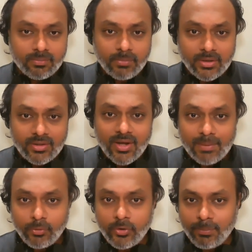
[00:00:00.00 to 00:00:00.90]
But here
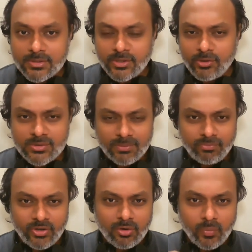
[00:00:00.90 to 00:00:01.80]
I'm going to present you some
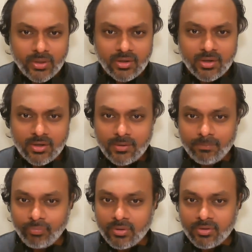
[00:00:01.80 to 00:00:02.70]
very quick
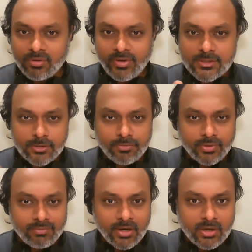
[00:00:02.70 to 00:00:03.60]
ways of
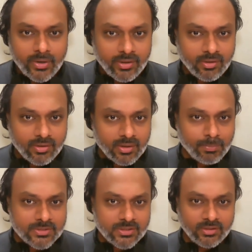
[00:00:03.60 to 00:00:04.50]
evaluating
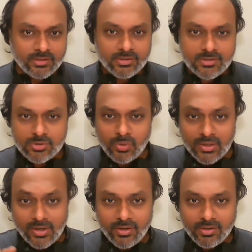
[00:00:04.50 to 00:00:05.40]
percentages. So
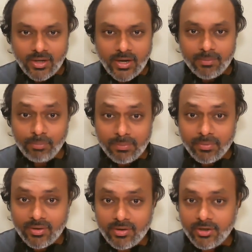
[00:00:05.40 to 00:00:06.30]
learn it and
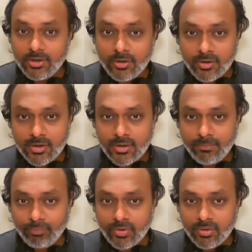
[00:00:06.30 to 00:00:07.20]
implement it in your
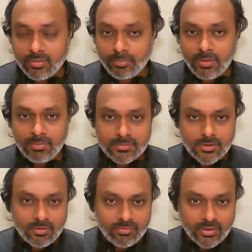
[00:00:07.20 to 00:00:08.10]
problem
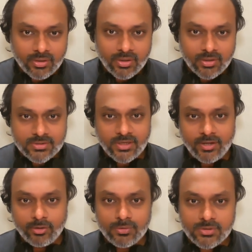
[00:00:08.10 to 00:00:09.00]
solving
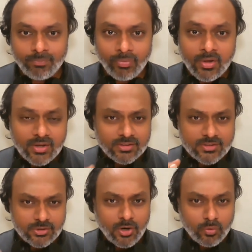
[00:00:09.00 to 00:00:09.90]
scenarios. This
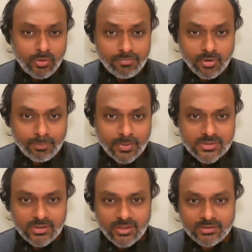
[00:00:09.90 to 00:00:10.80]
is not only for
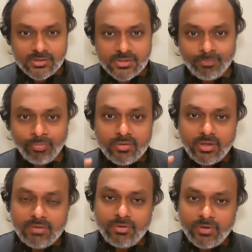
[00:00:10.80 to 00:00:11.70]
percentages.
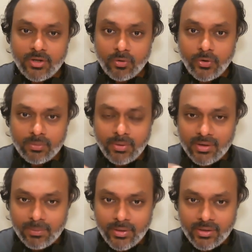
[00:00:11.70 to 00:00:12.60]
See, even when you're going to
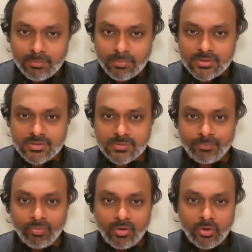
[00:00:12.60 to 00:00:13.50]
multiply numbers,
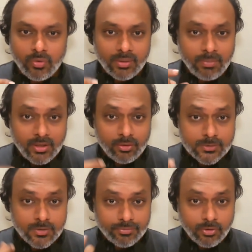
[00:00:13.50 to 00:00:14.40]
you can make
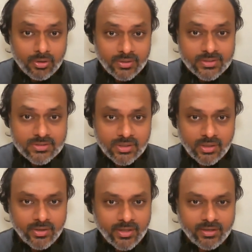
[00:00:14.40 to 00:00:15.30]
use of all these
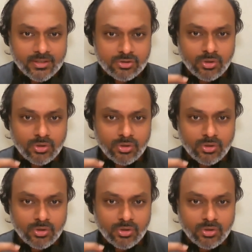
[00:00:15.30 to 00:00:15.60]
techniques.